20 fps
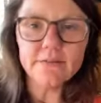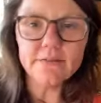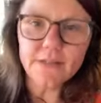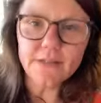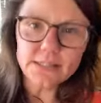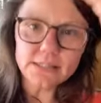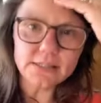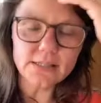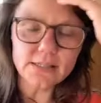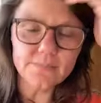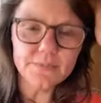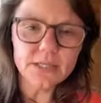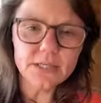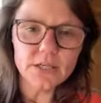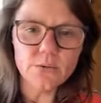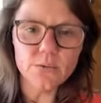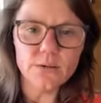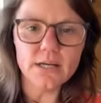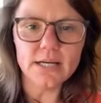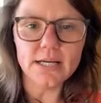if that's something
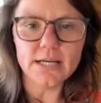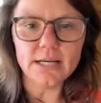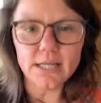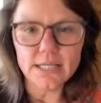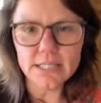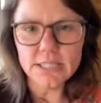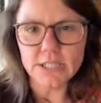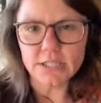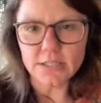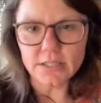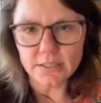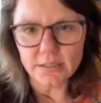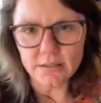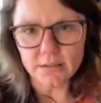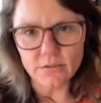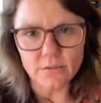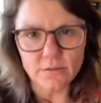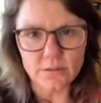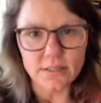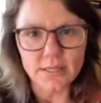you want to niche
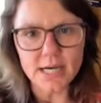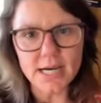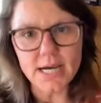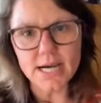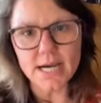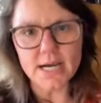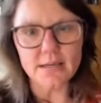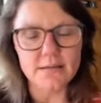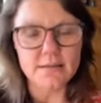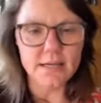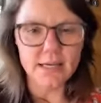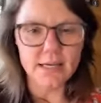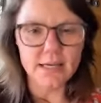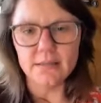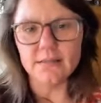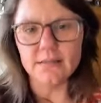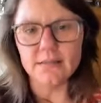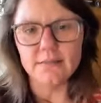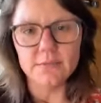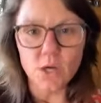in or not,
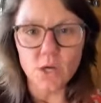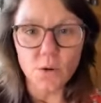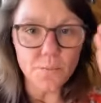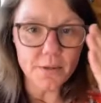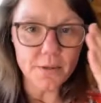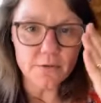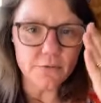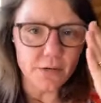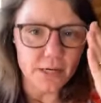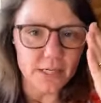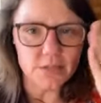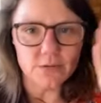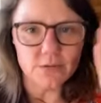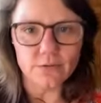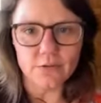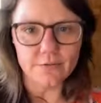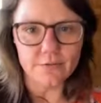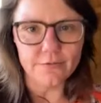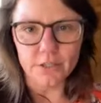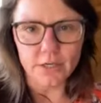and don't be afraid to
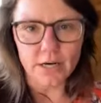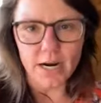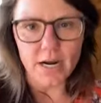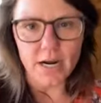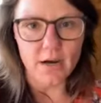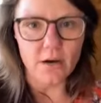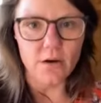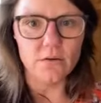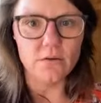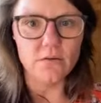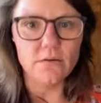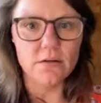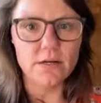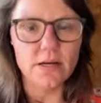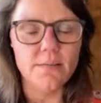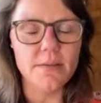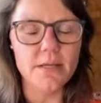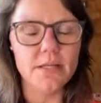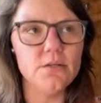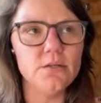refer out.
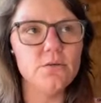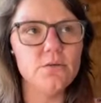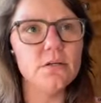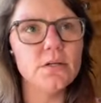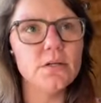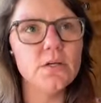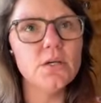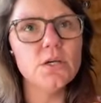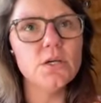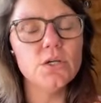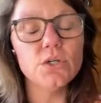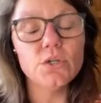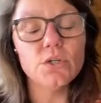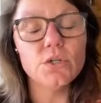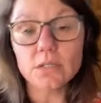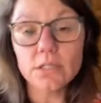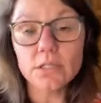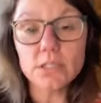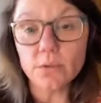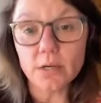I mean, you you
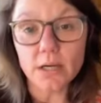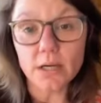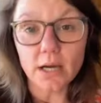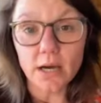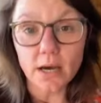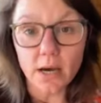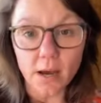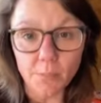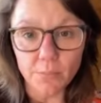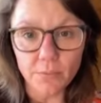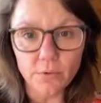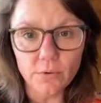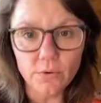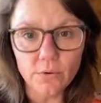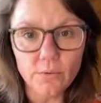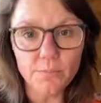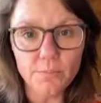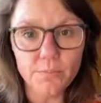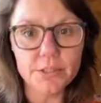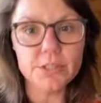can do a
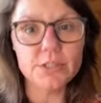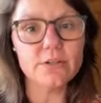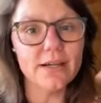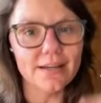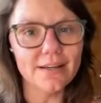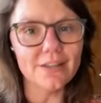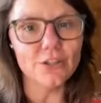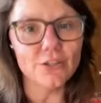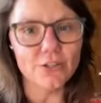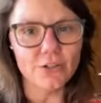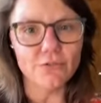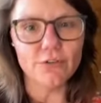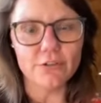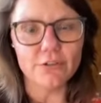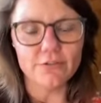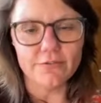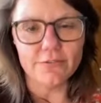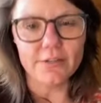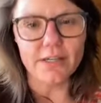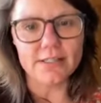couple, but you're gonna learn
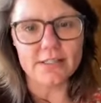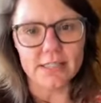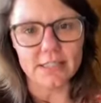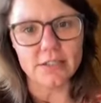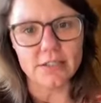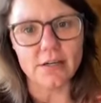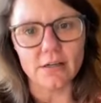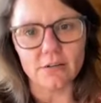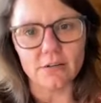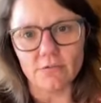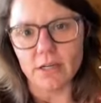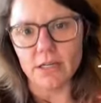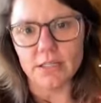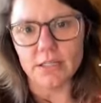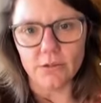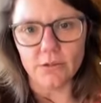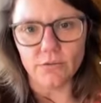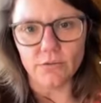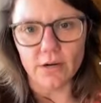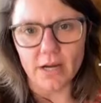real fast that they're gonna
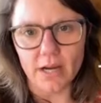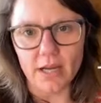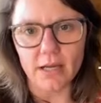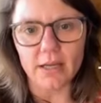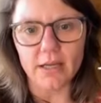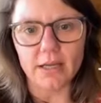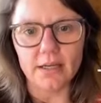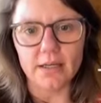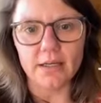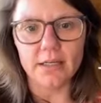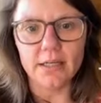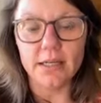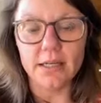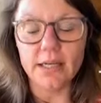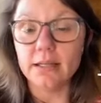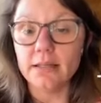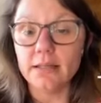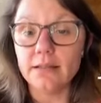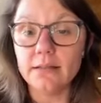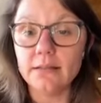run you ragged,
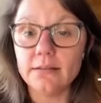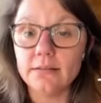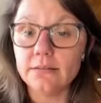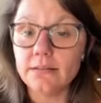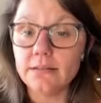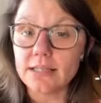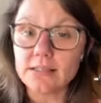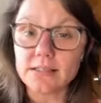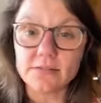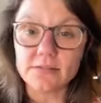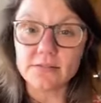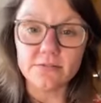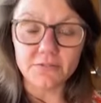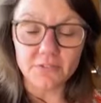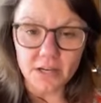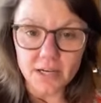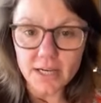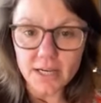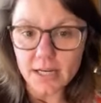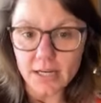and yeah. that's
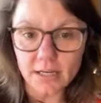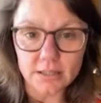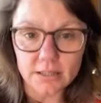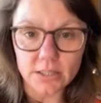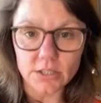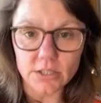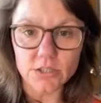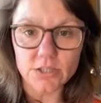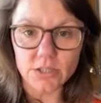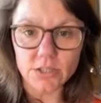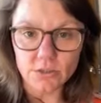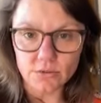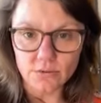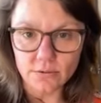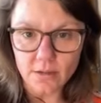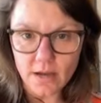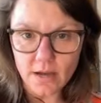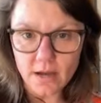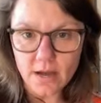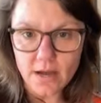fine to do
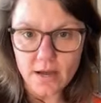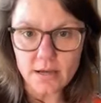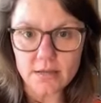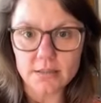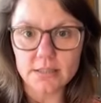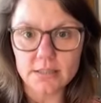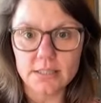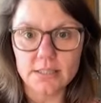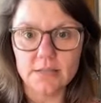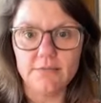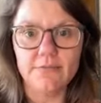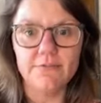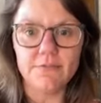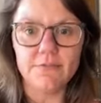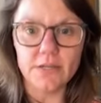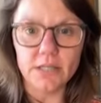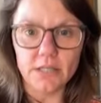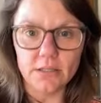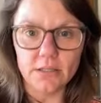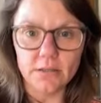that. To
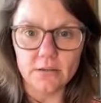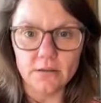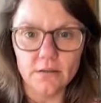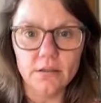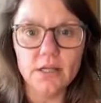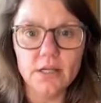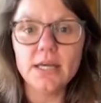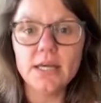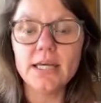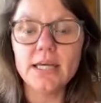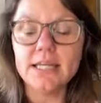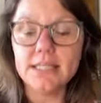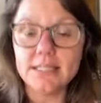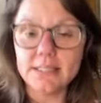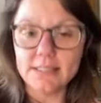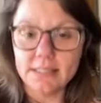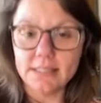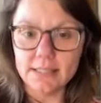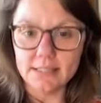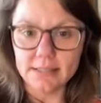feel
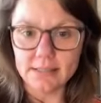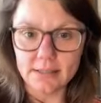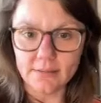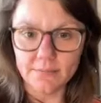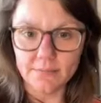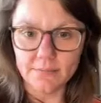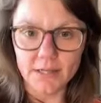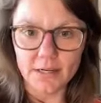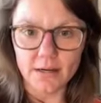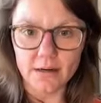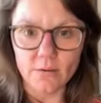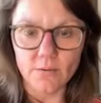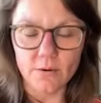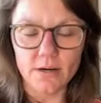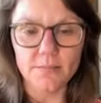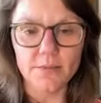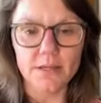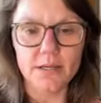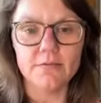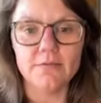is this something I
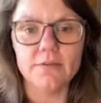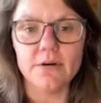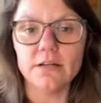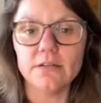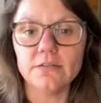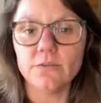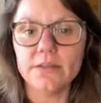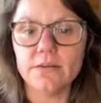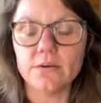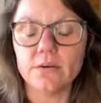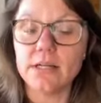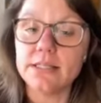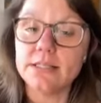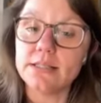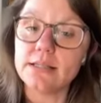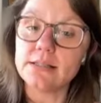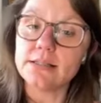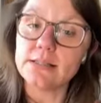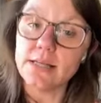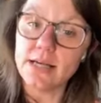want to be involved with, or
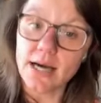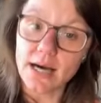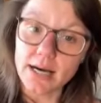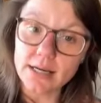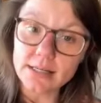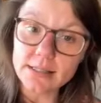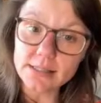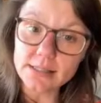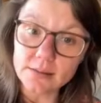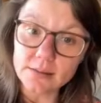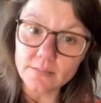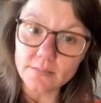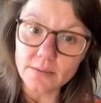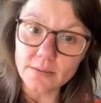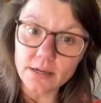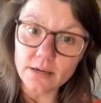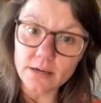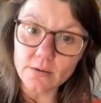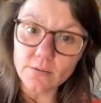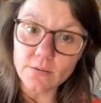is this not
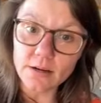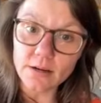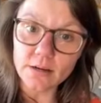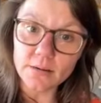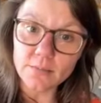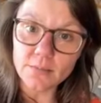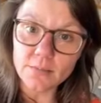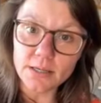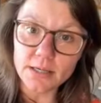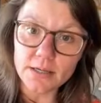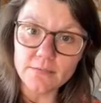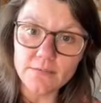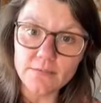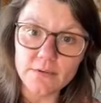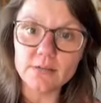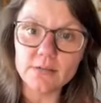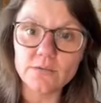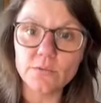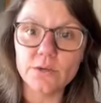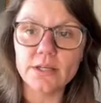something I want to be
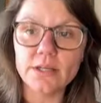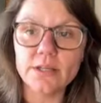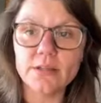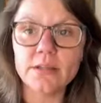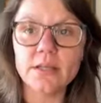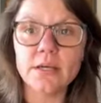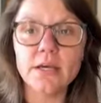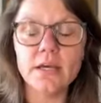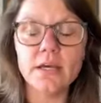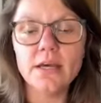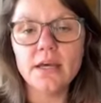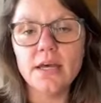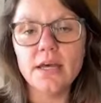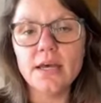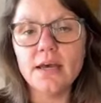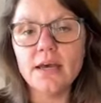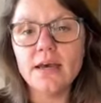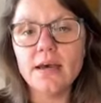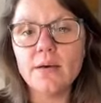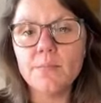involved with?
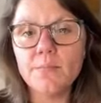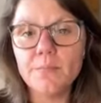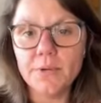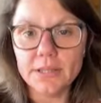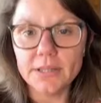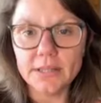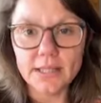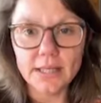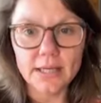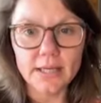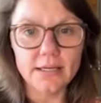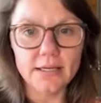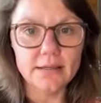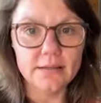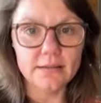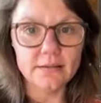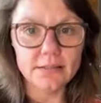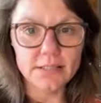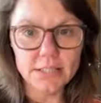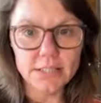But
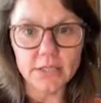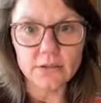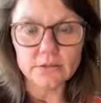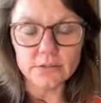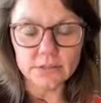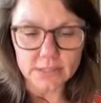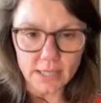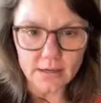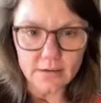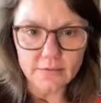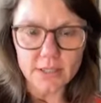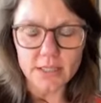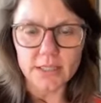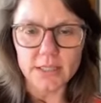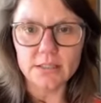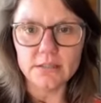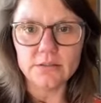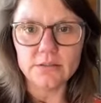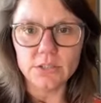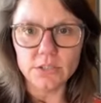then you know,
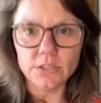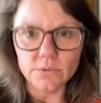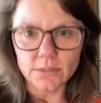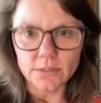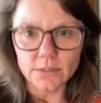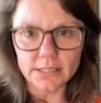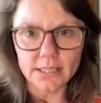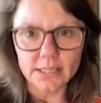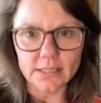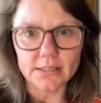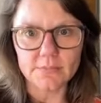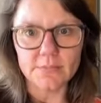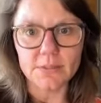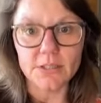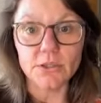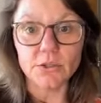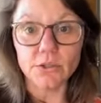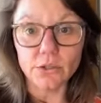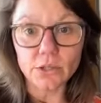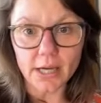dive in, do what it
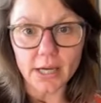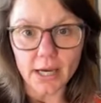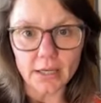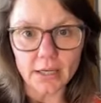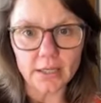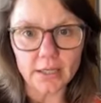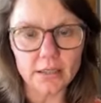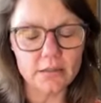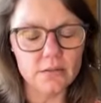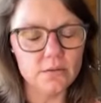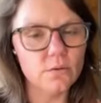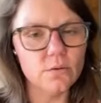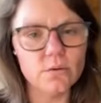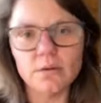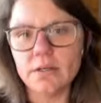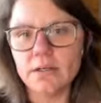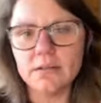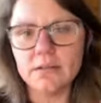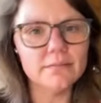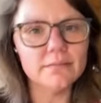takes to be good at
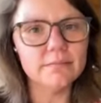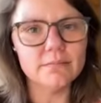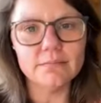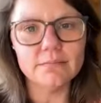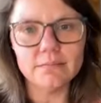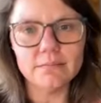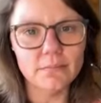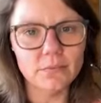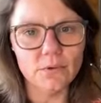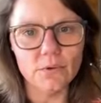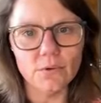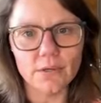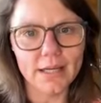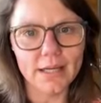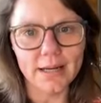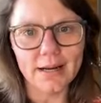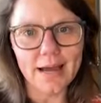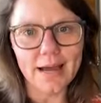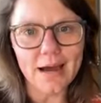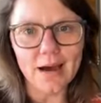it, or or
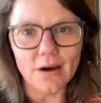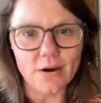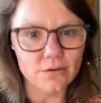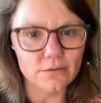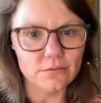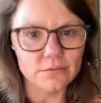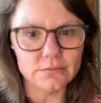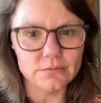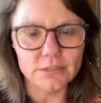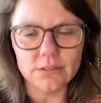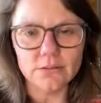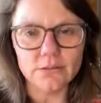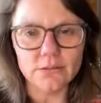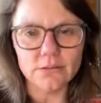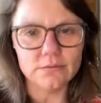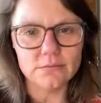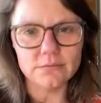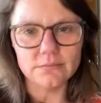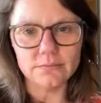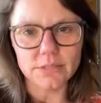get out.
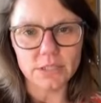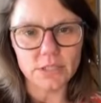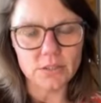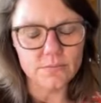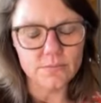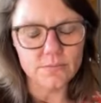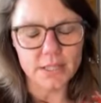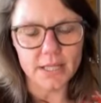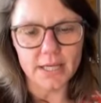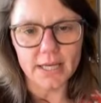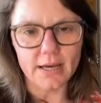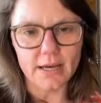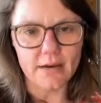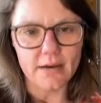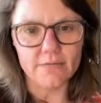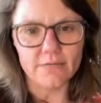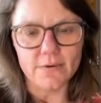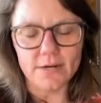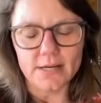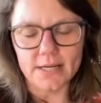Don't don't play
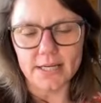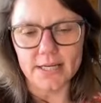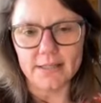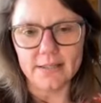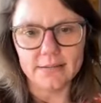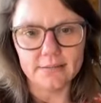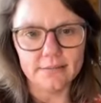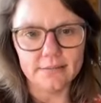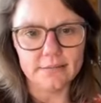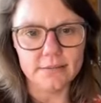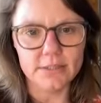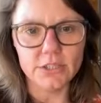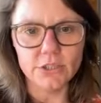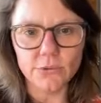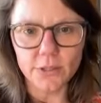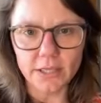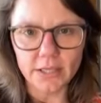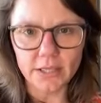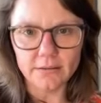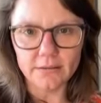halfway.
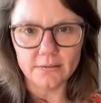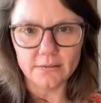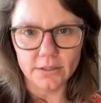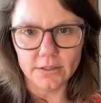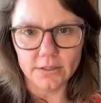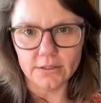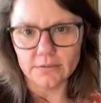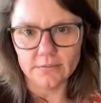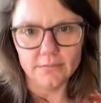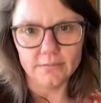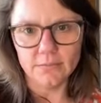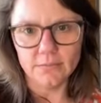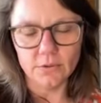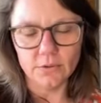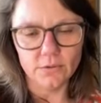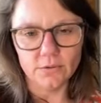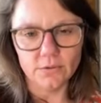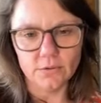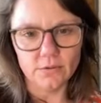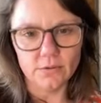Do it or
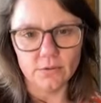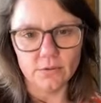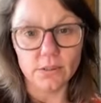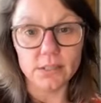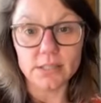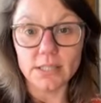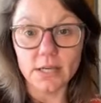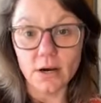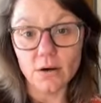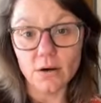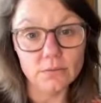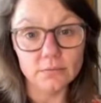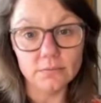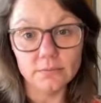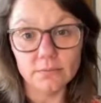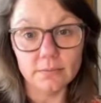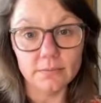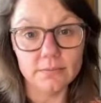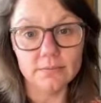or don't